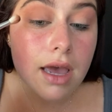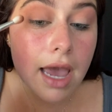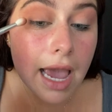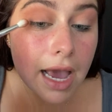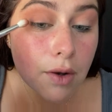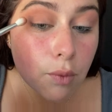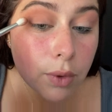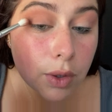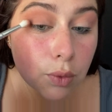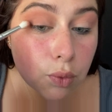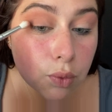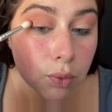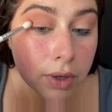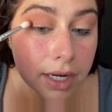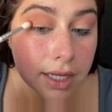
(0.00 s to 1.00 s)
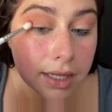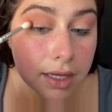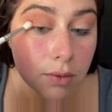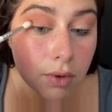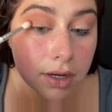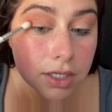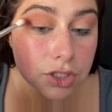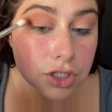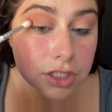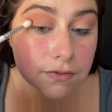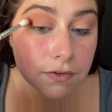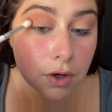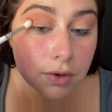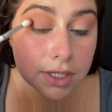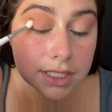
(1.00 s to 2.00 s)
And we really wanna just
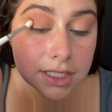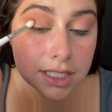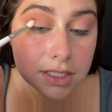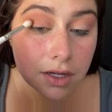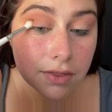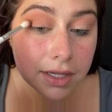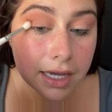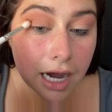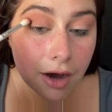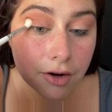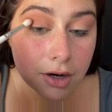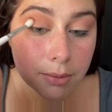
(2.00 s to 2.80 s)
focus this on the outer